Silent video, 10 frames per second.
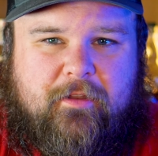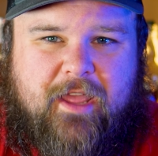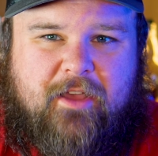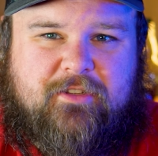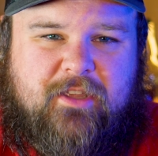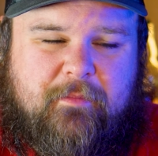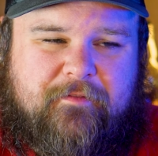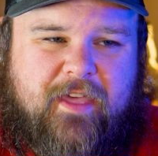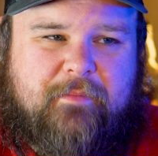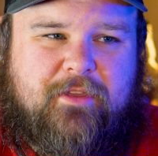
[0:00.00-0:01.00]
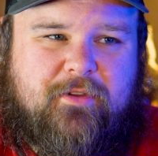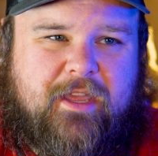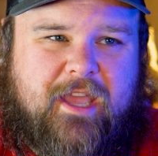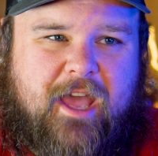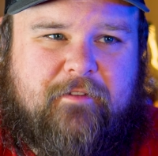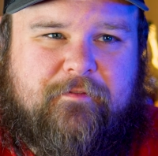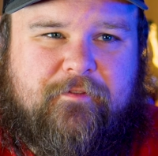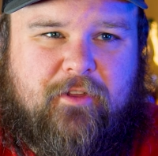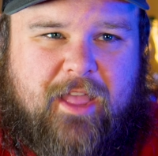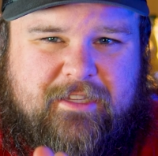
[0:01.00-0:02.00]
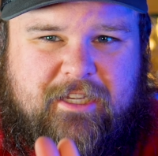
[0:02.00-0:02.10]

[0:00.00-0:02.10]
Now, some of them you can get for less